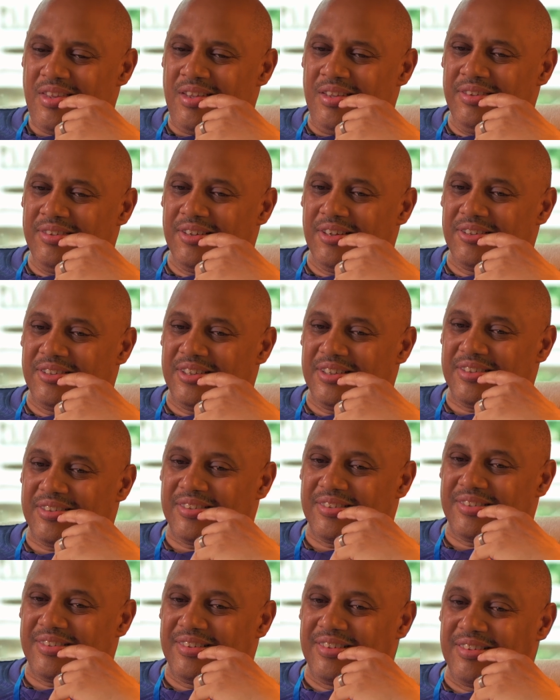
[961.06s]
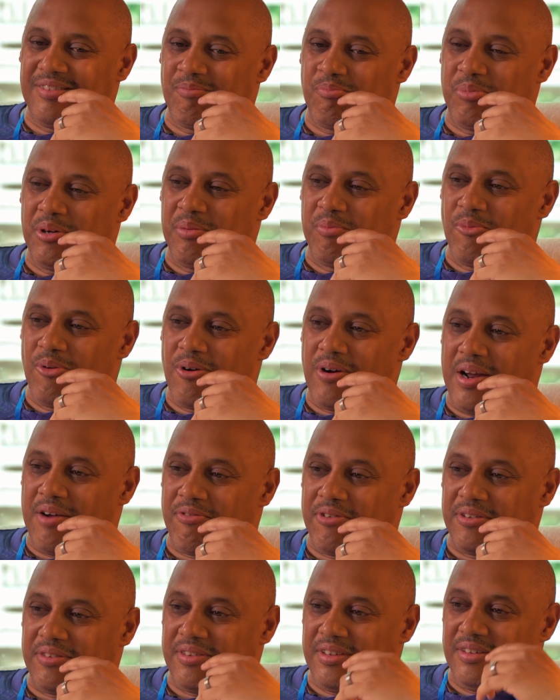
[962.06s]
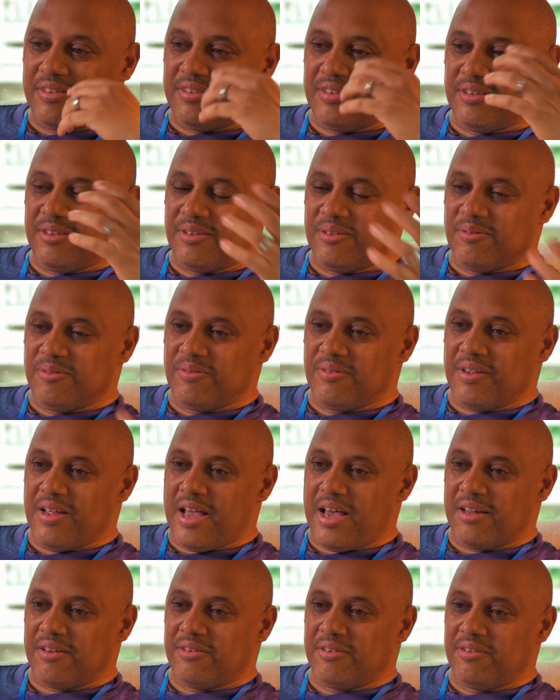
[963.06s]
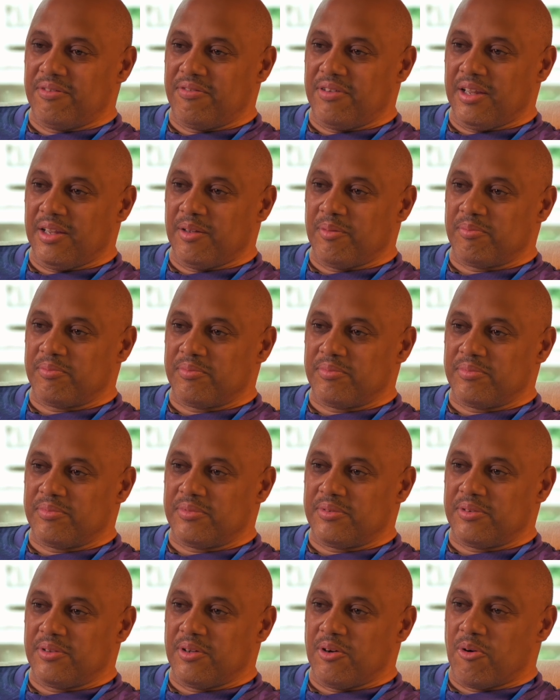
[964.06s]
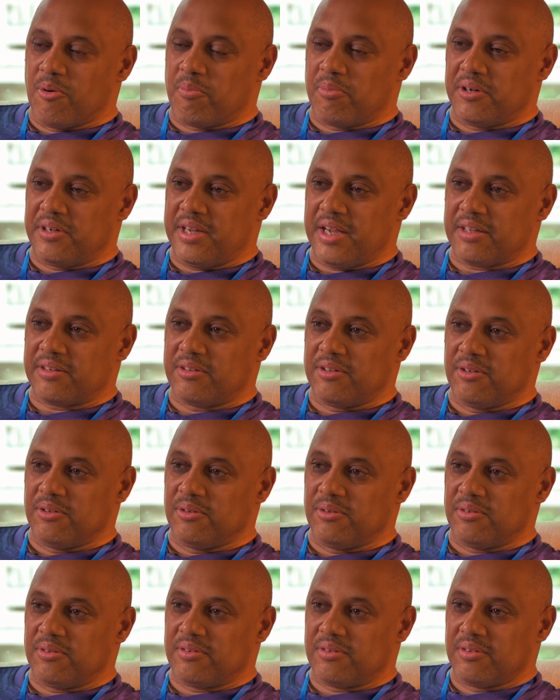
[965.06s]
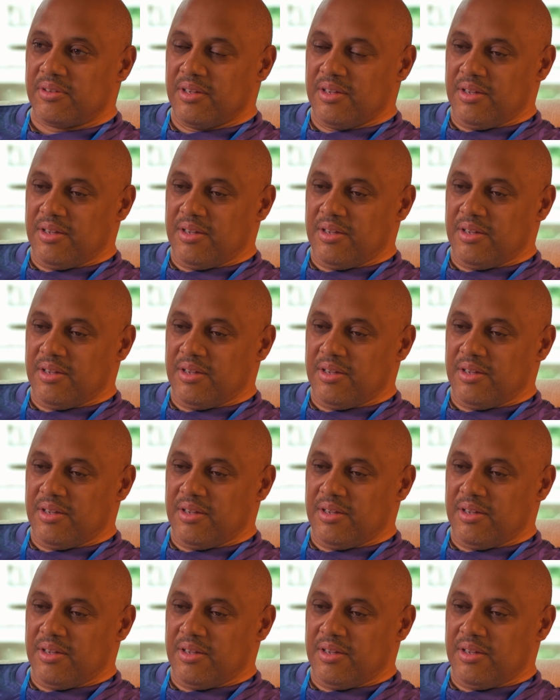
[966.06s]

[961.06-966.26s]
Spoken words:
so just putting more efforts into how to develop or protect those